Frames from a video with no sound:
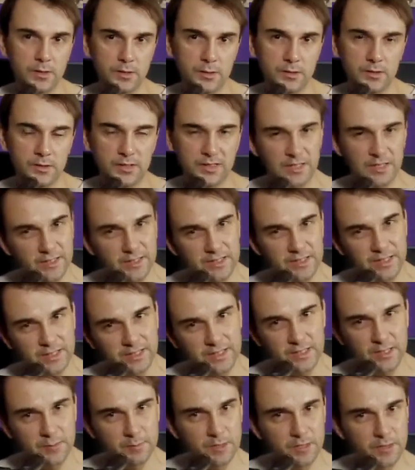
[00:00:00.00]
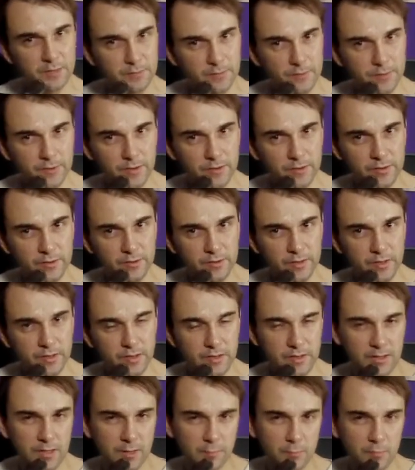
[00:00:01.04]
To take the technique a bit further, you
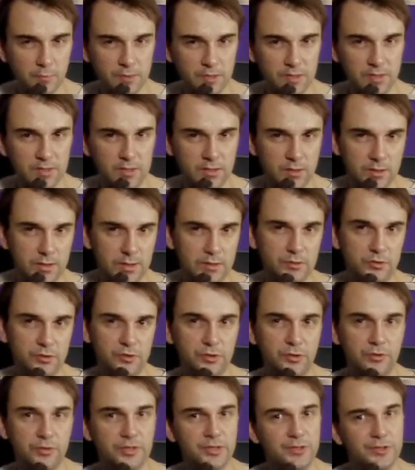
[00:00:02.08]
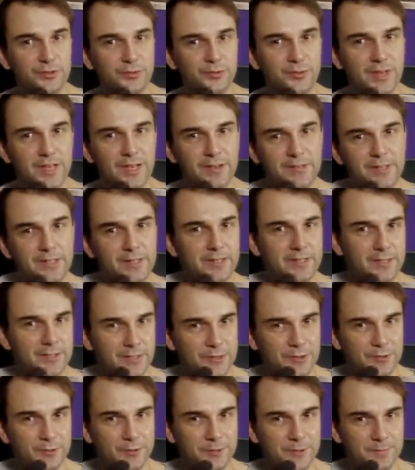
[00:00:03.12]
then want to start introducing your left hand
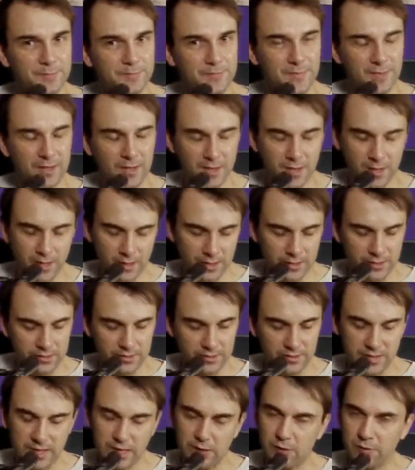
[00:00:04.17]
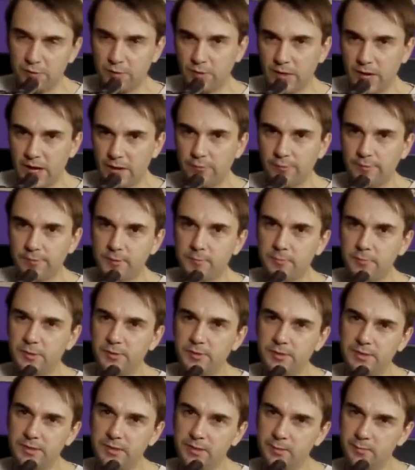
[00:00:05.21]
into it. So there I've got everything
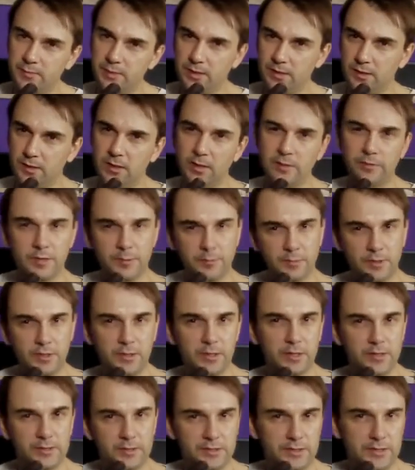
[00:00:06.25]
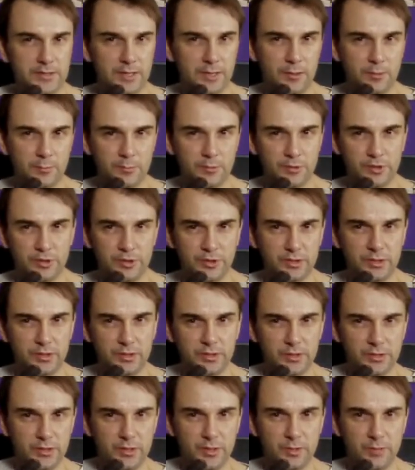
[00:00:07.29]
music. It gives me that lovely percussive sound, which
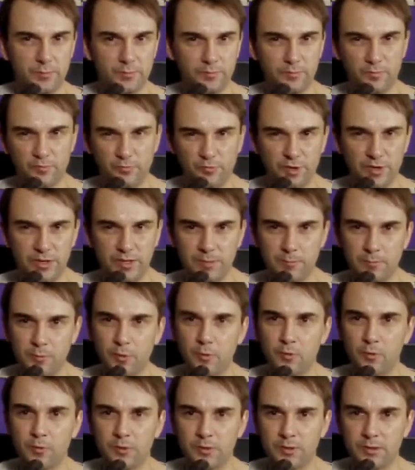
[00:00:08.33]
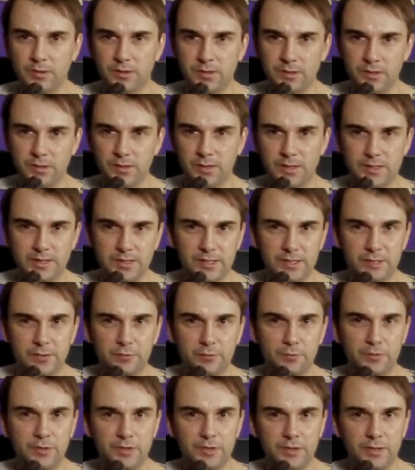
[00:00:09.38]
is really important and
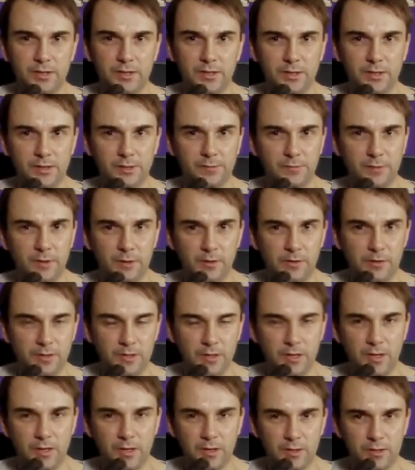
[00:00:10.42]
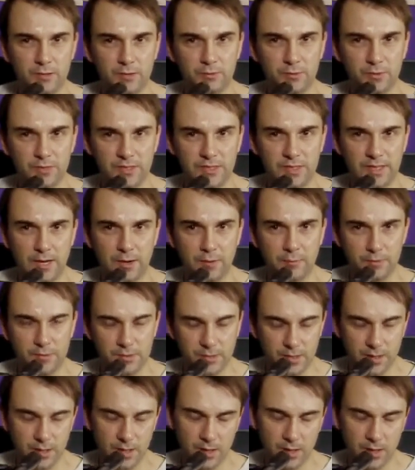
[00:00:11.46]
integral to the funk sort of sound.